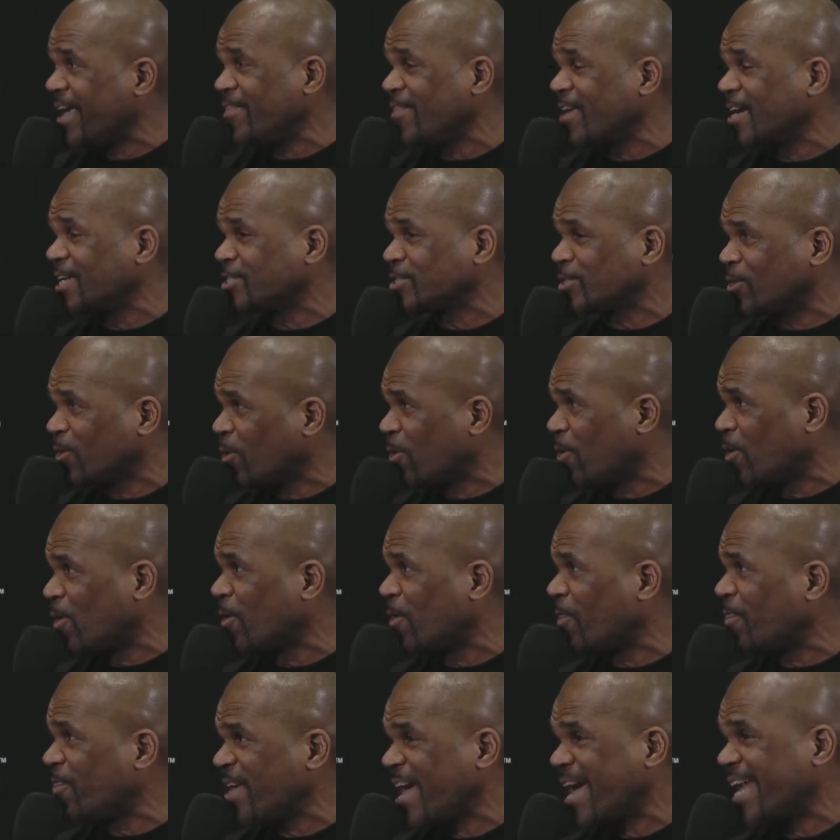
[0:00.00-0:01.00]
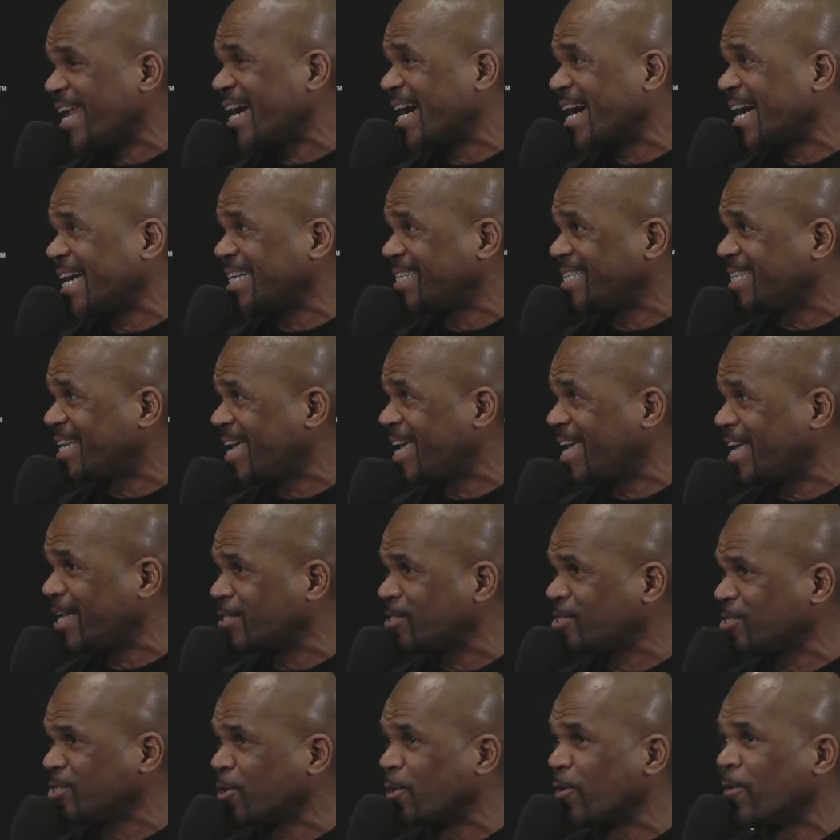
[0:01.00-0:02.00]
That's all that I did.
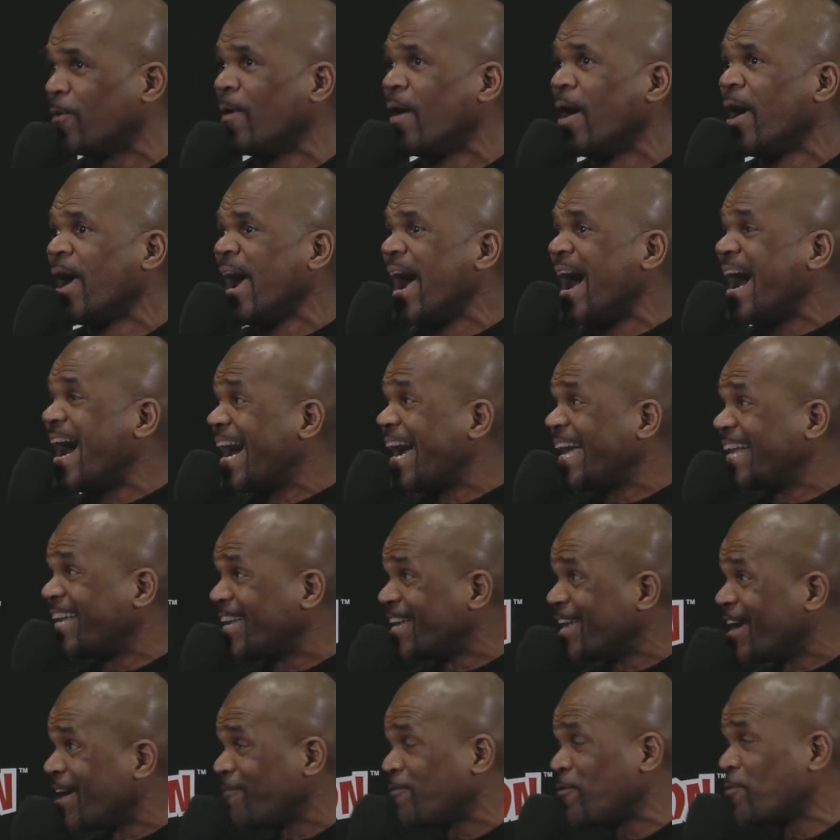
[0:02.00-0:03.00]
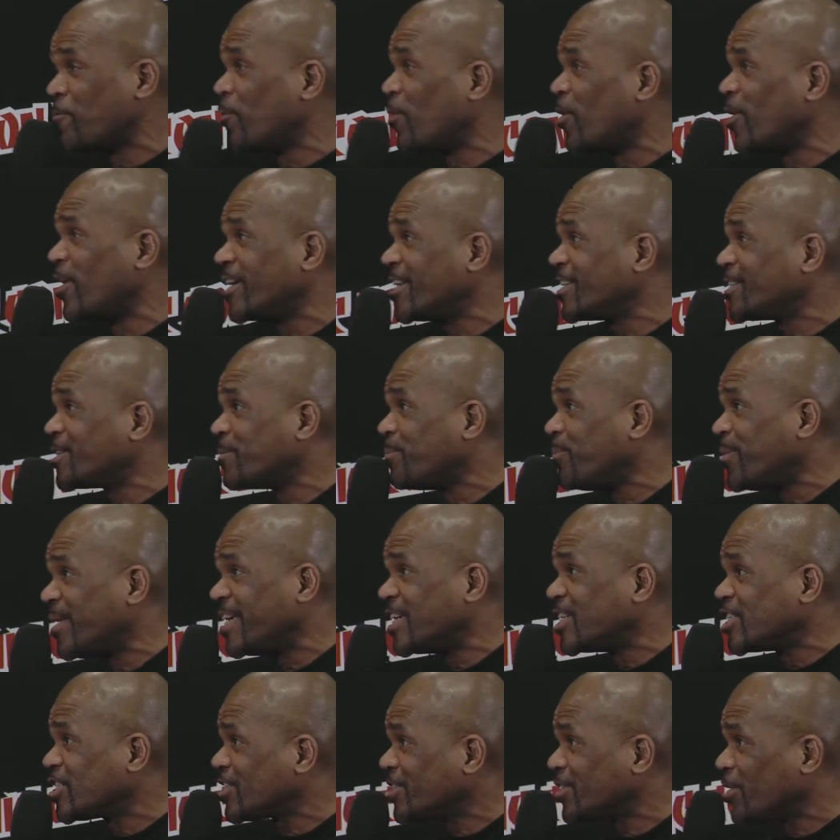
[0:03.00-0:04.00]
So I never wanted to be
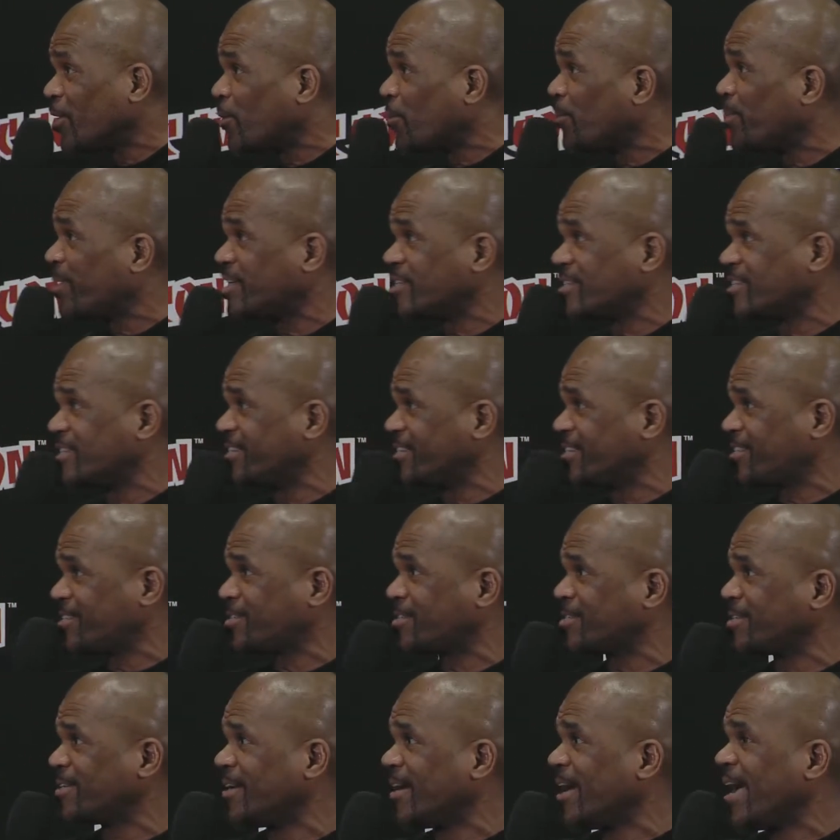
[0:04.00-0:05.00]
in show business